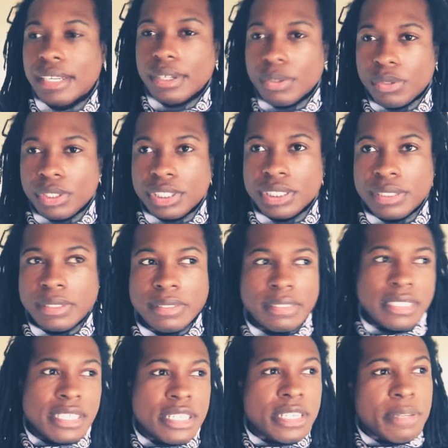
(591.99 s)
which
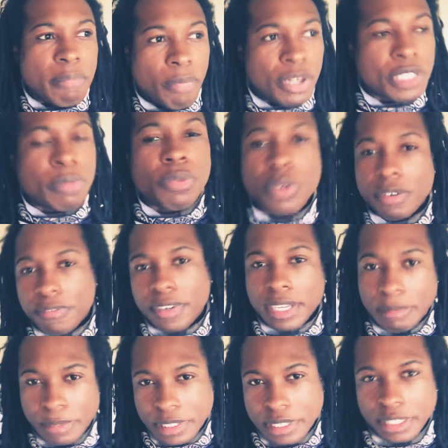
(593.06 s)
this is much more
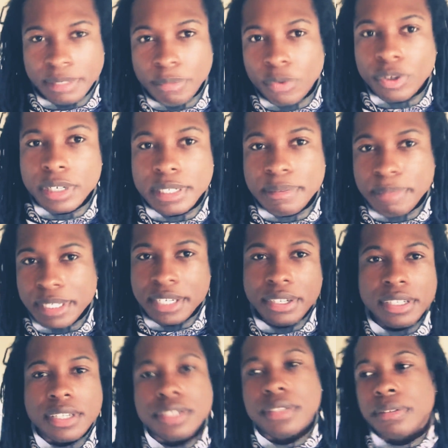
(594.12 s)
fucking more than
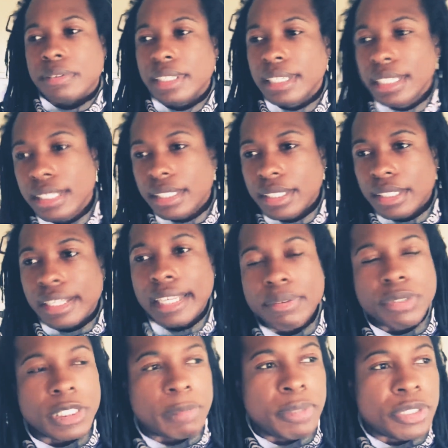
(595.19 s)
materialism. Like, we're
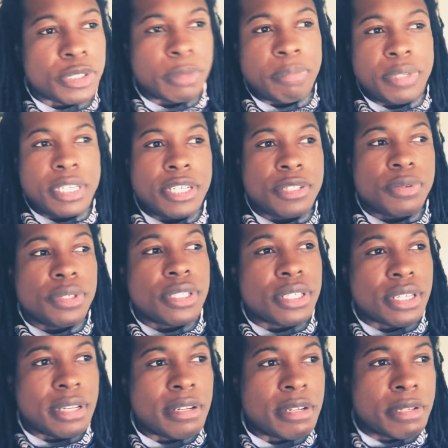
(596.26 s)
spiritual beings, we're just
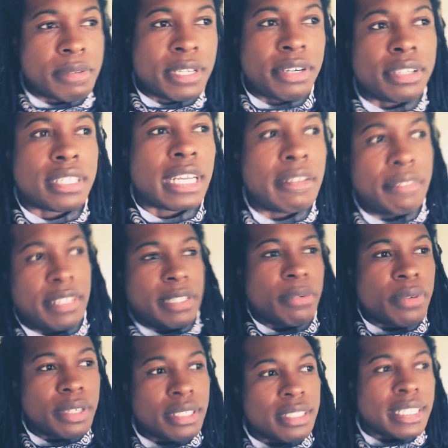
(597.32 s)
in this material life. They
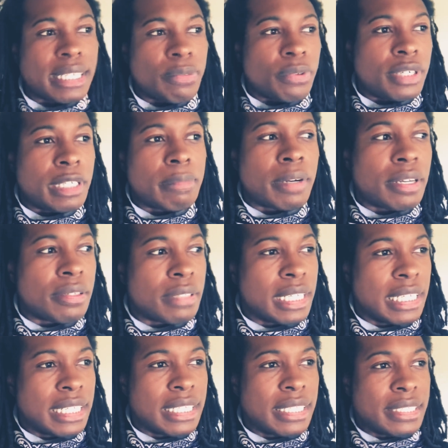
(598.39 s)
want to like worry about
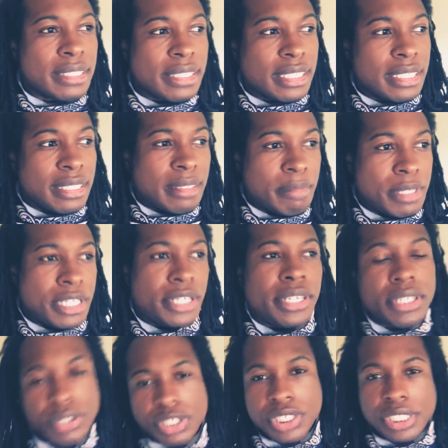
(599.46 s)

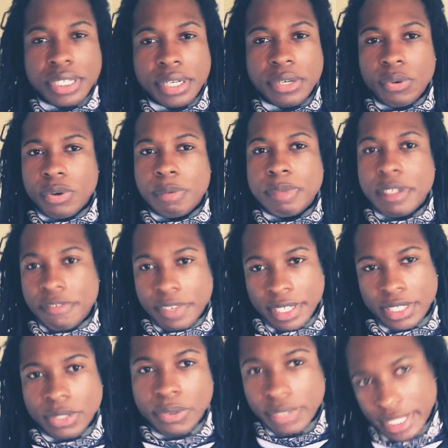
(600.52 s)
material shit, or be fucking
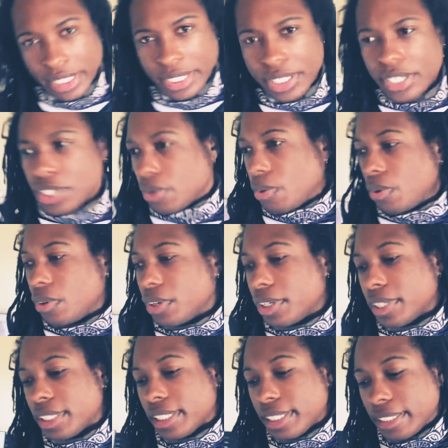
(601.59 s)
gold diggers,
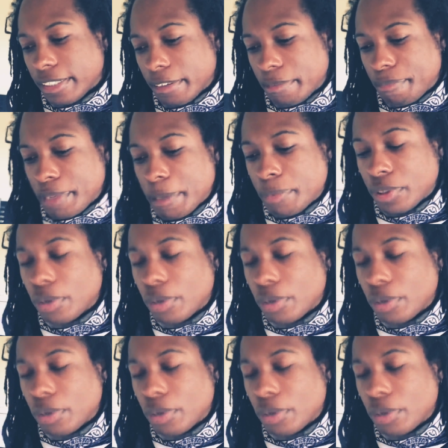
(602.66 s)
or people